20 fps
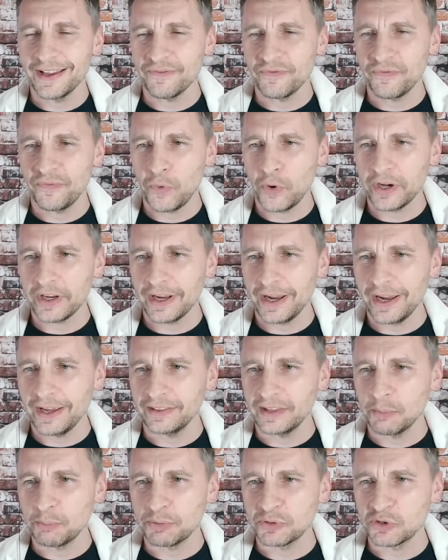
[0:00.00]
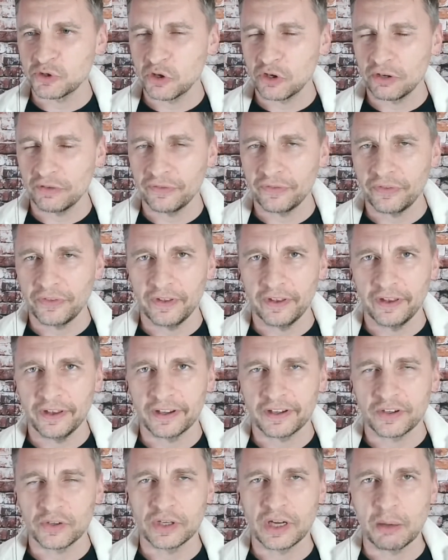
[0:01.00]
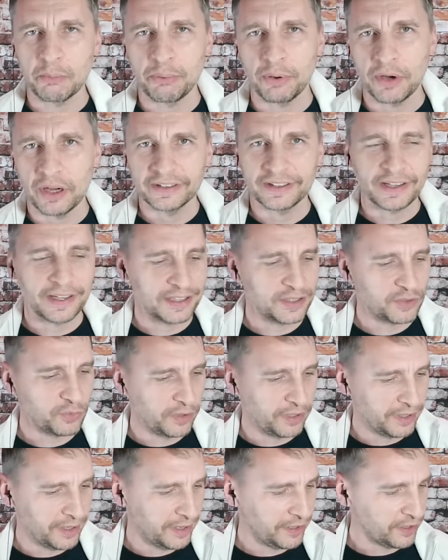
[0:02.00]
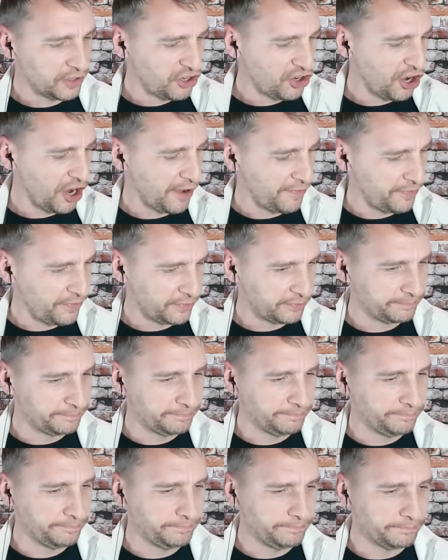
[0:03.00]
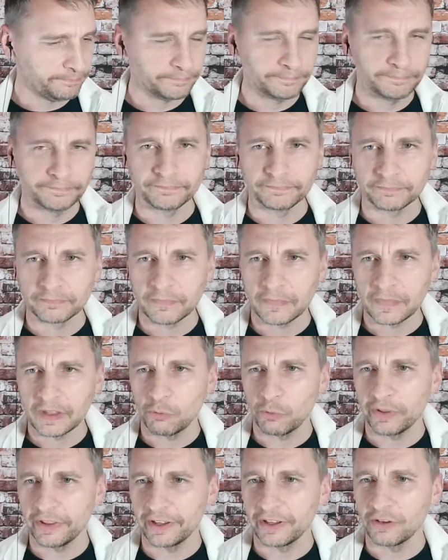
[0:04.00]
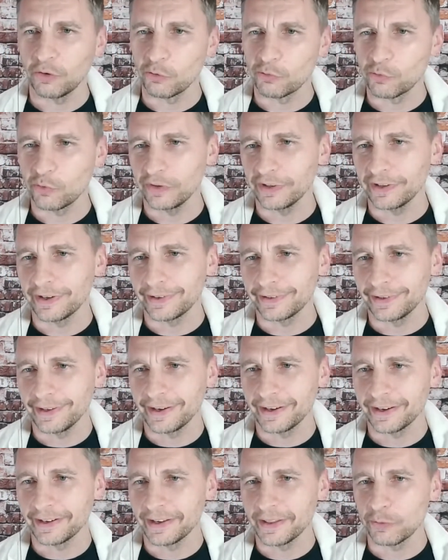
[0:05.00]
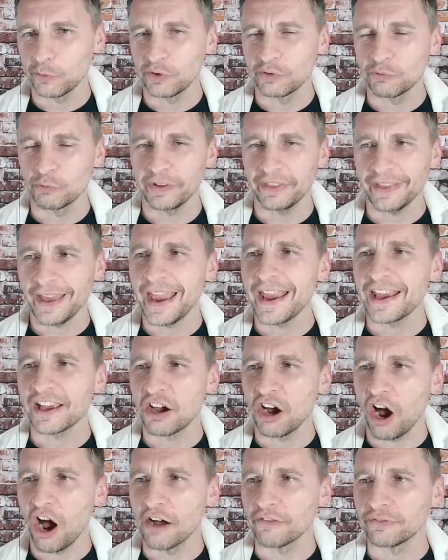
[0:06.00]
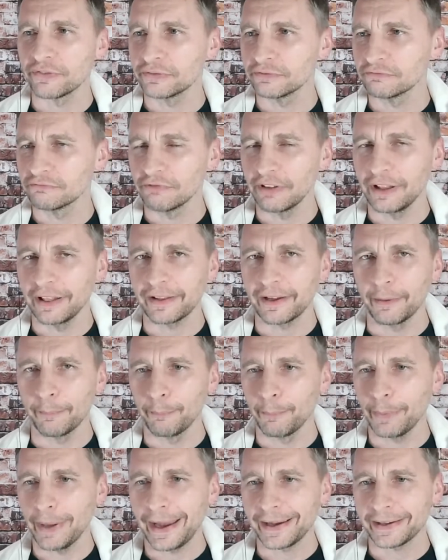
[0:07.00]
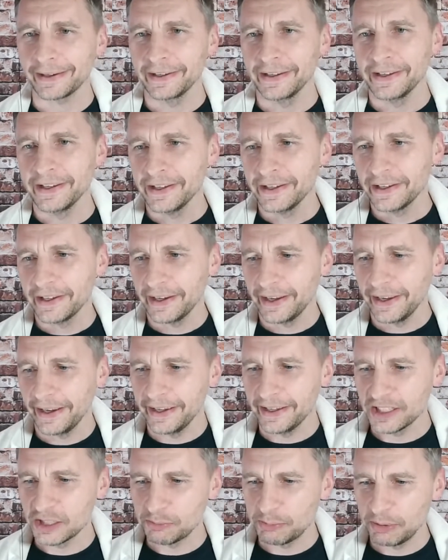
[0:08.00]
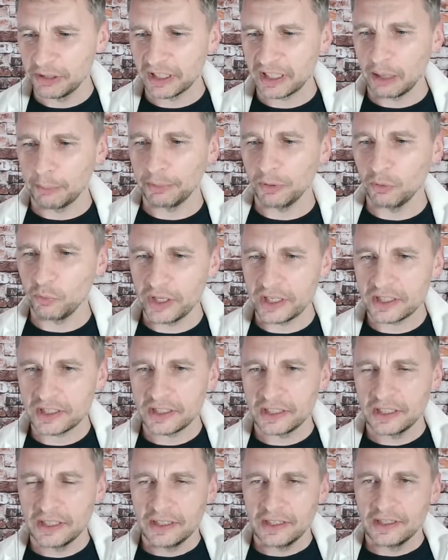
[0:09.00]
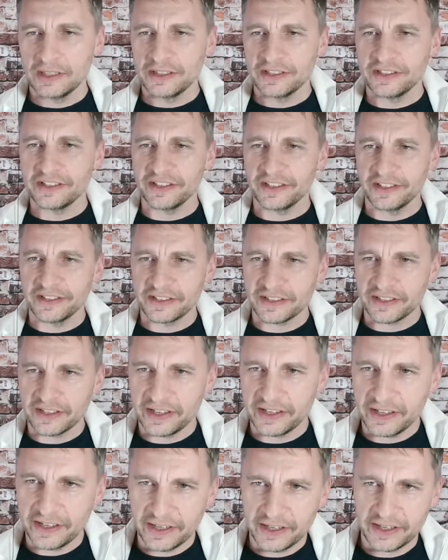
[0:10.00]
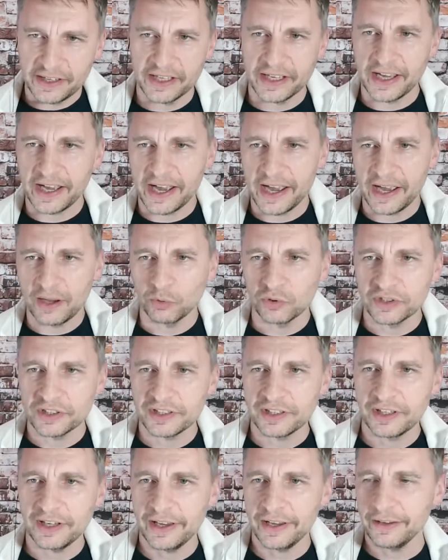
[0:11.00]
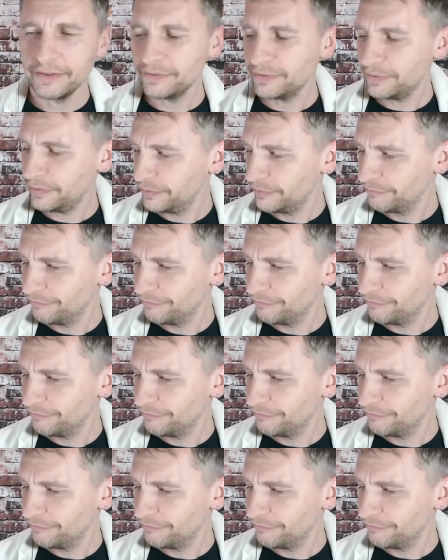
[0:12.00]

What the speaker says: 48th episode of the Korea podcast with another cough. With a cough. Welcome back. It's been a couple of weeks since I was live,